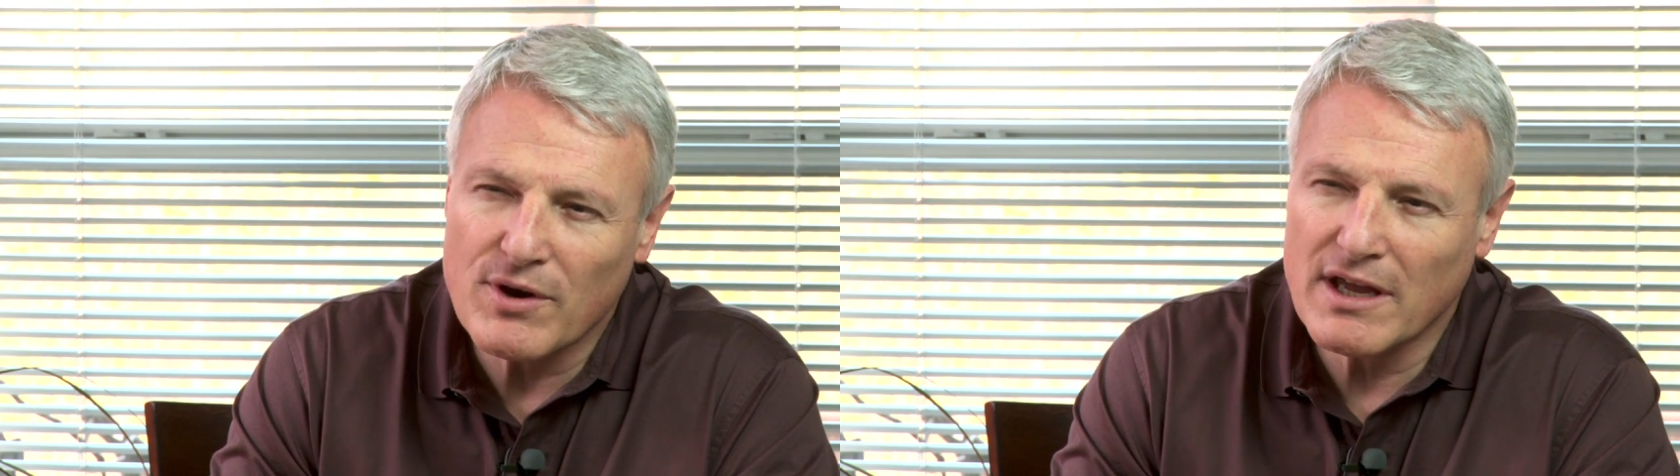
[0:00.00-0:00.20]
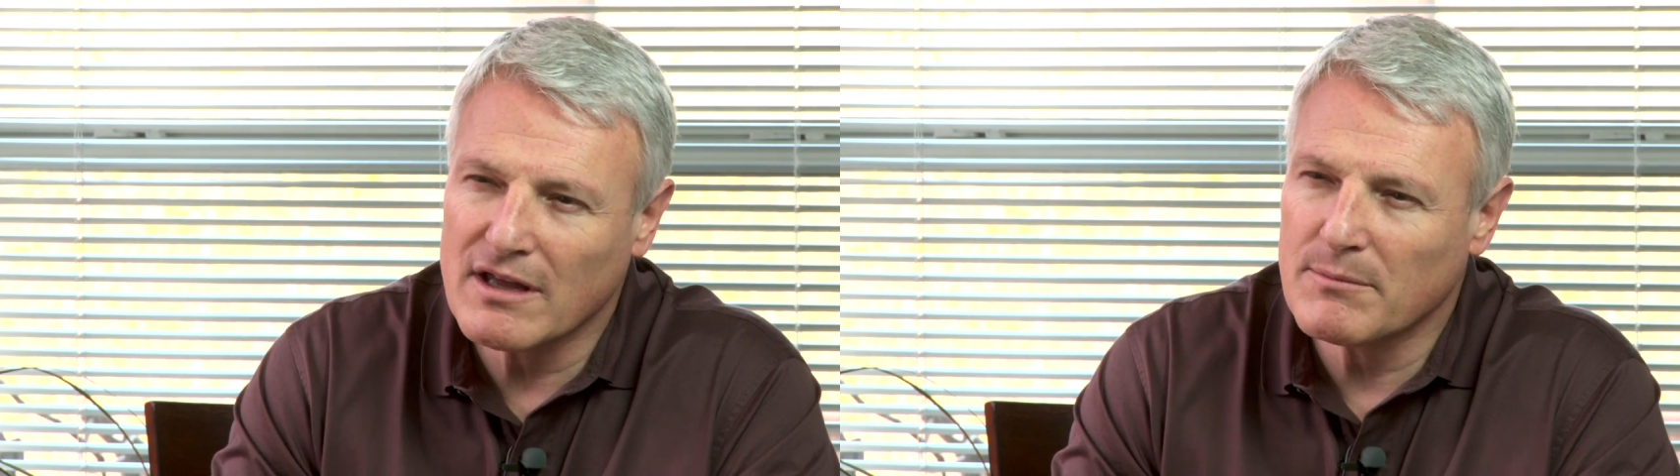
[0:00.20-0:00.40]

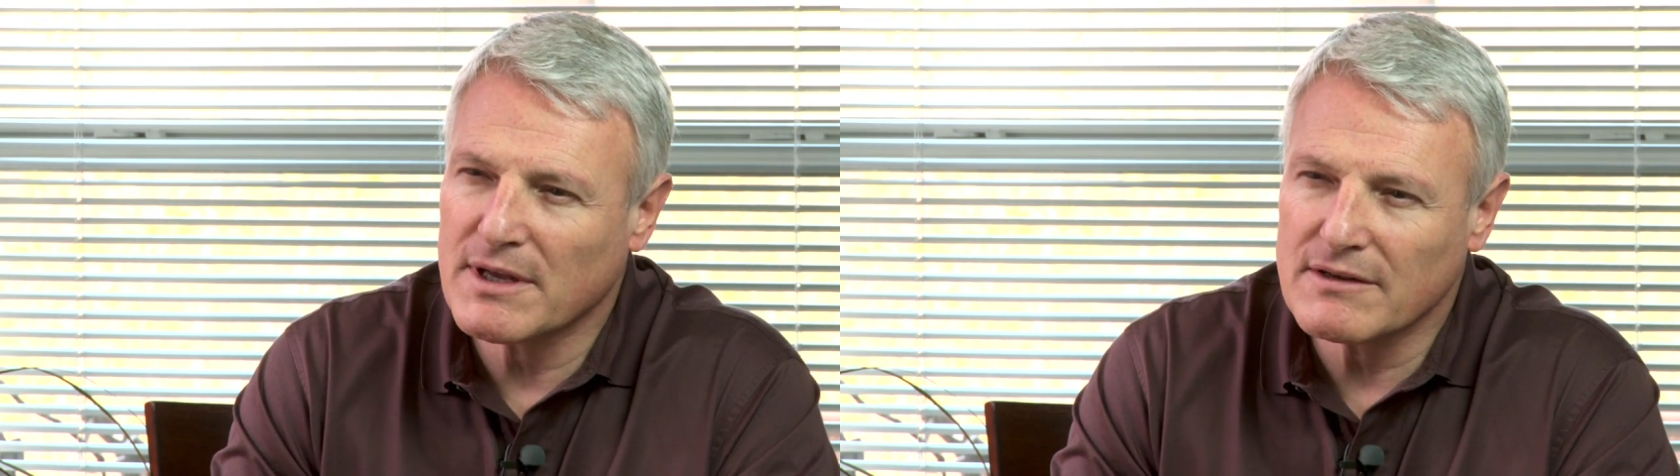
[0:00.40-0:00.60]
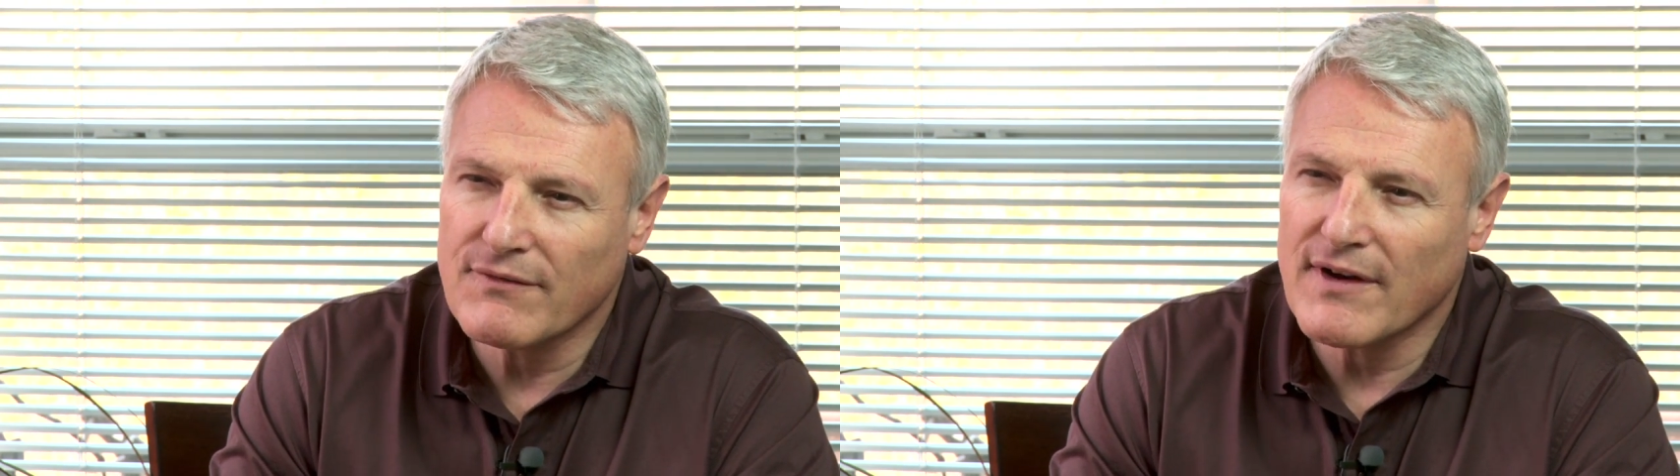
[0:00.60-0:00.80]
Him
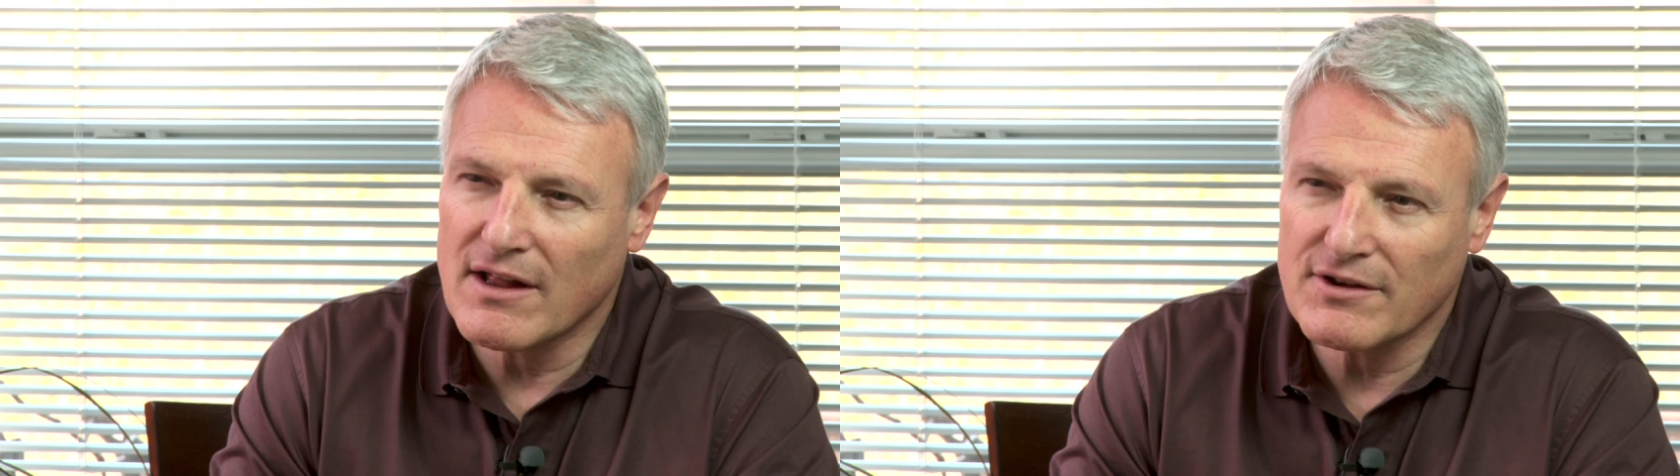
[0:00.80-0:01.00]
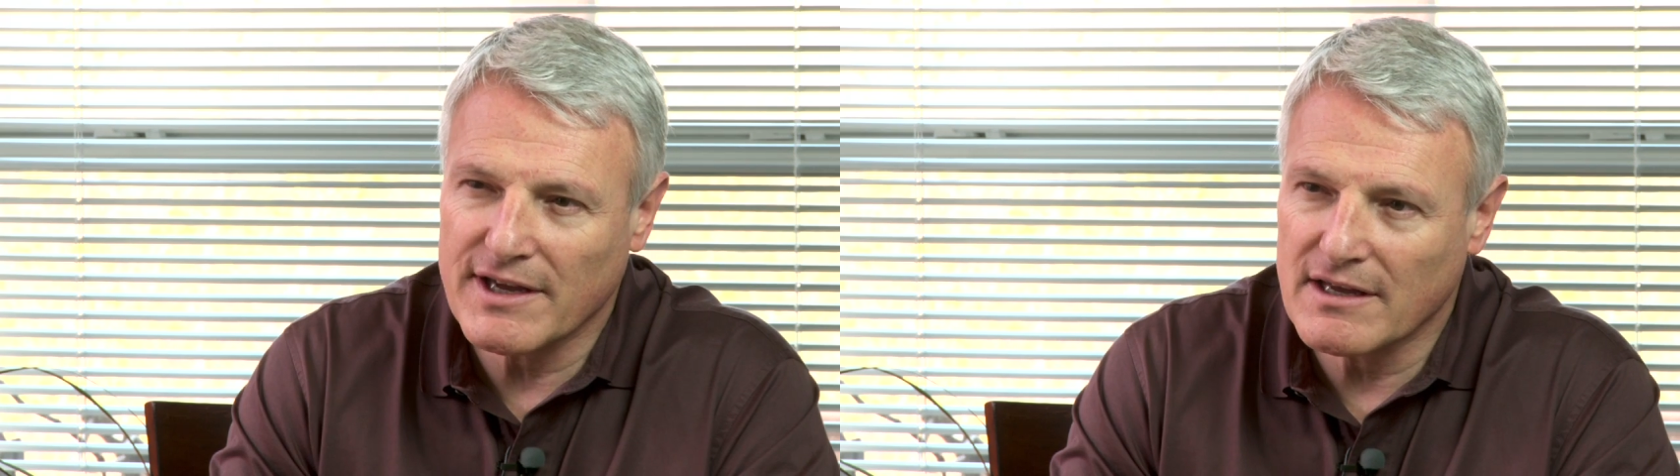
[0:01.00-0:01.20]
and to
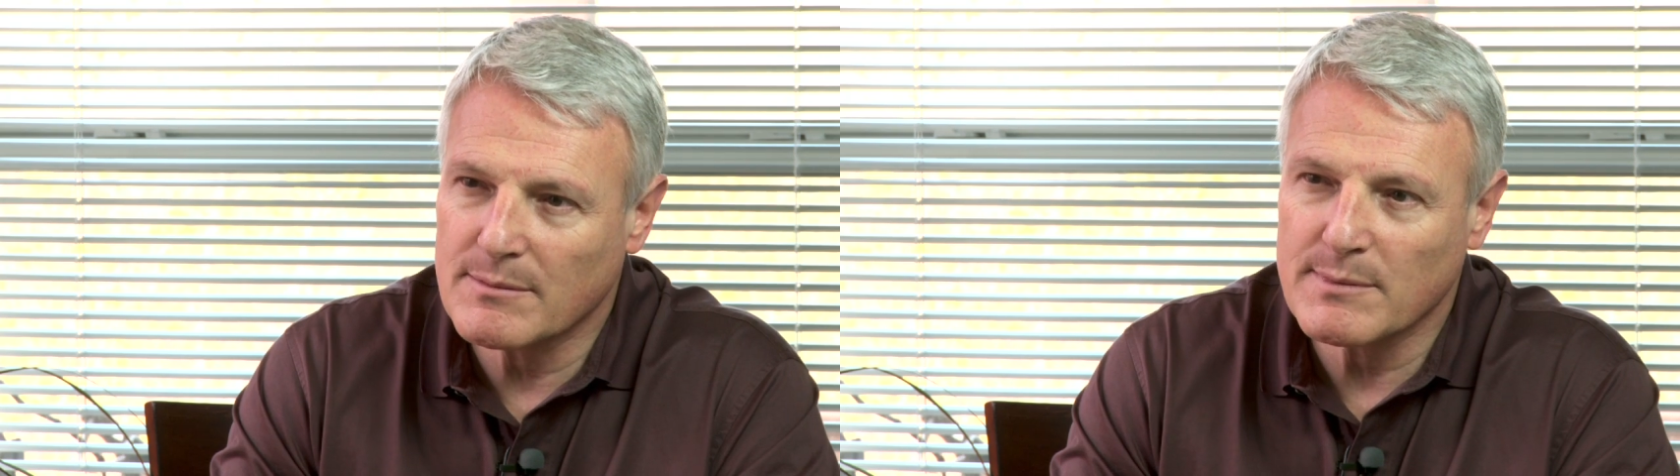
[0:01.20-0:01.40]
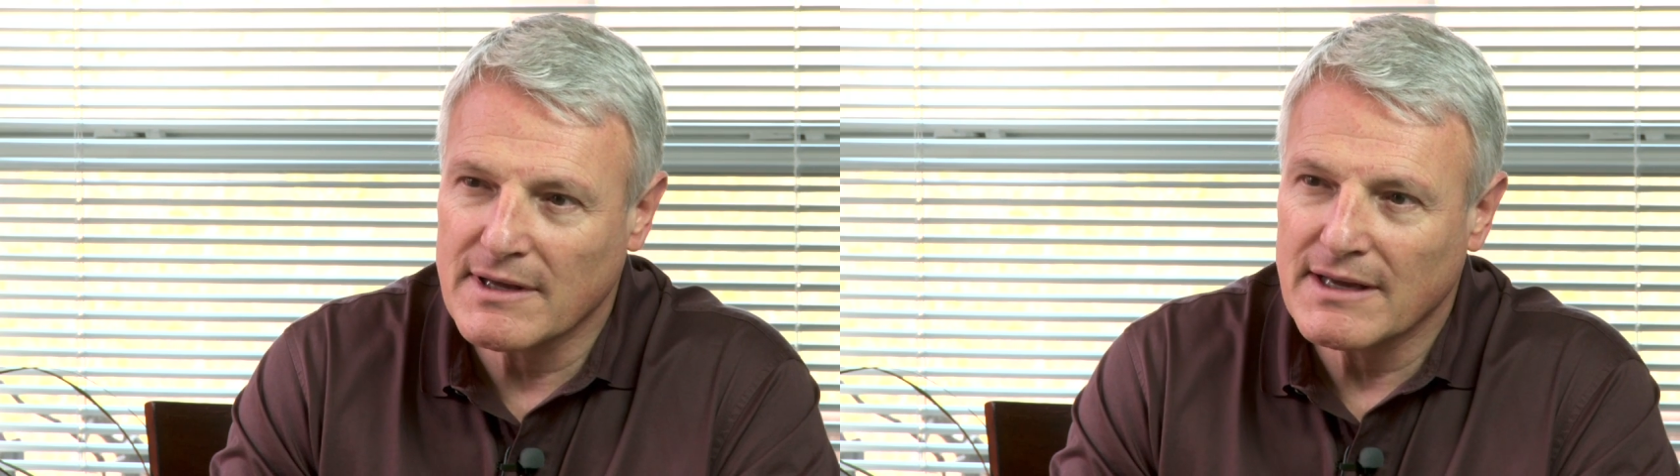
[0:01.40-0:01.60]
follow Him,